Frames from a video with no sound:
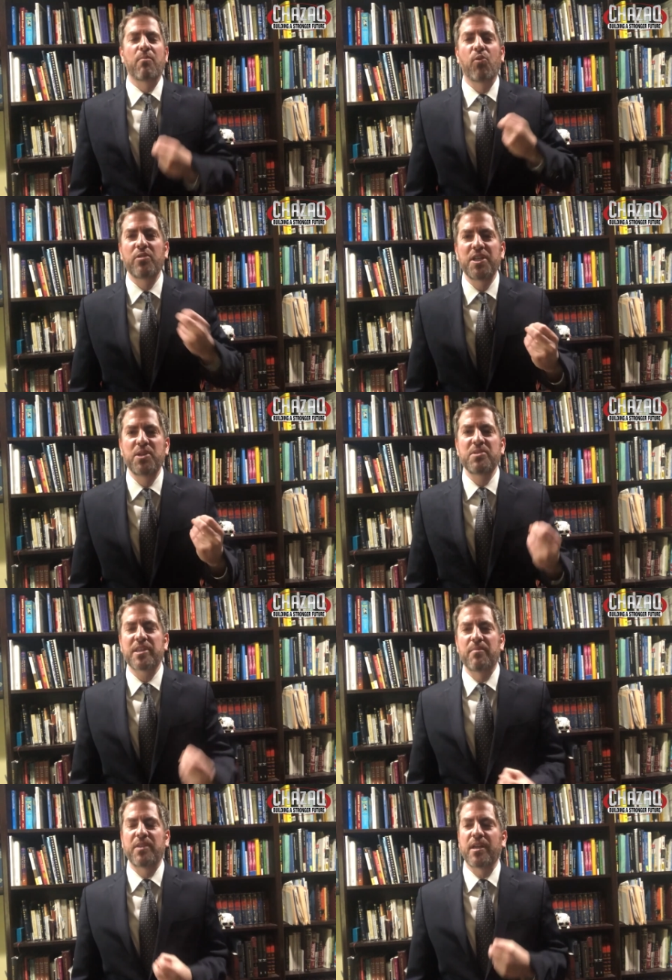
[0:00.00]
the more they do
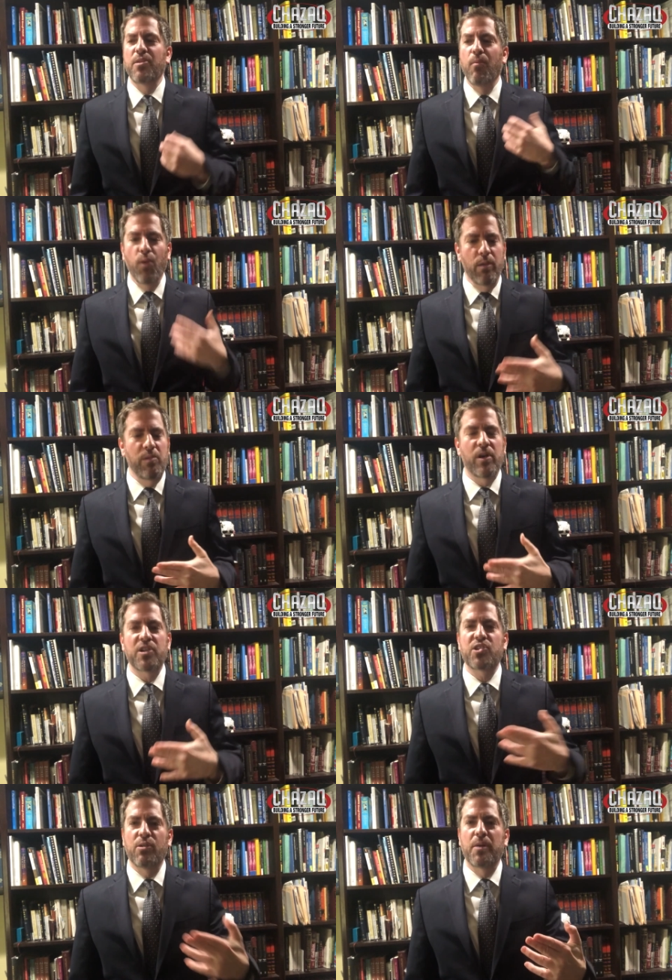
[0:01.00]
something, the more we want
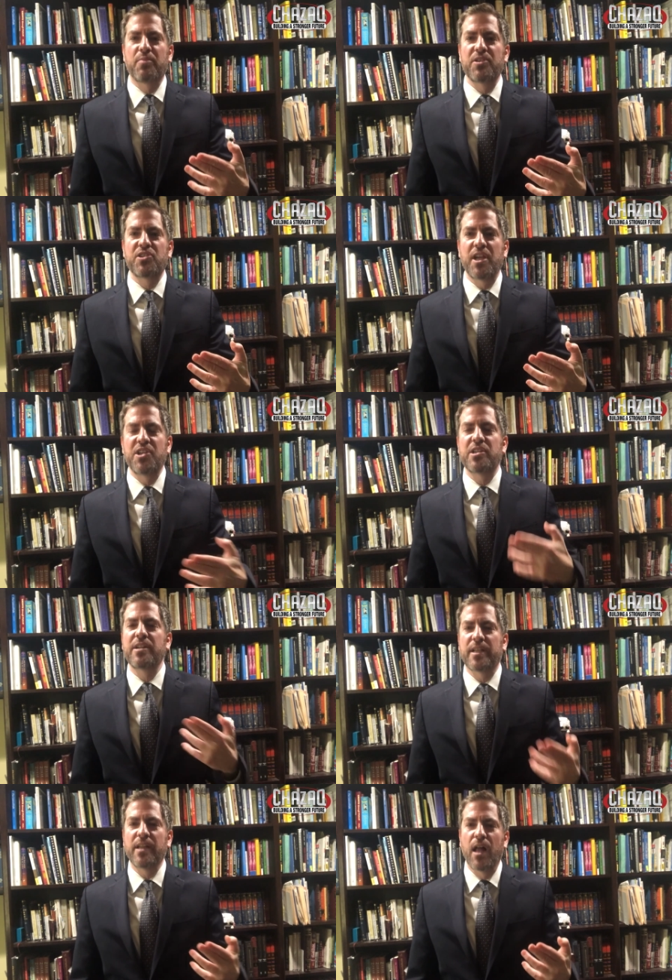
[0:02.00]
to show our appreciation
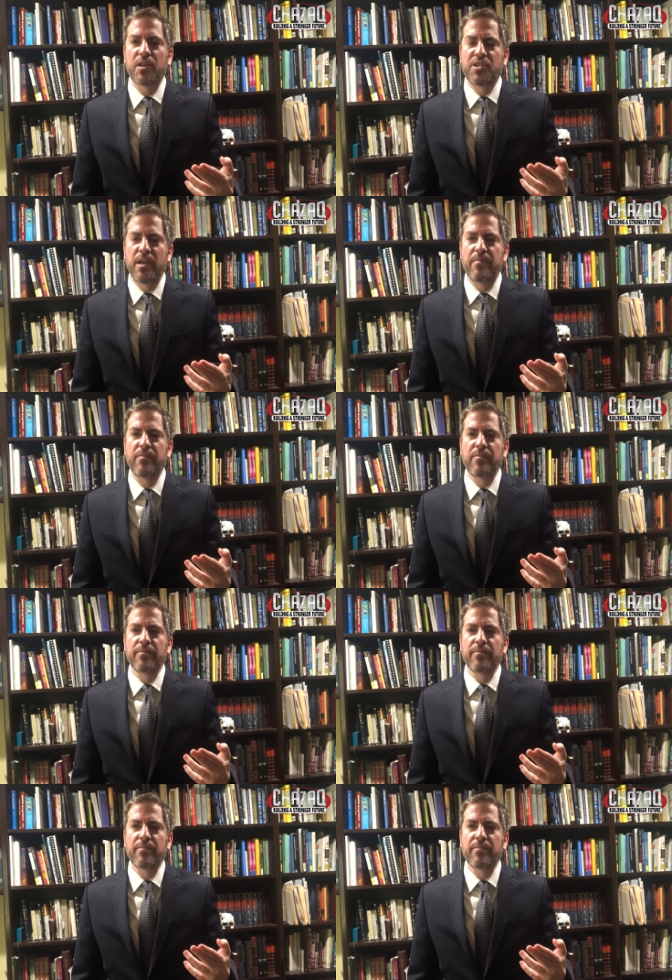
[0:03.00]
and acknowledge it?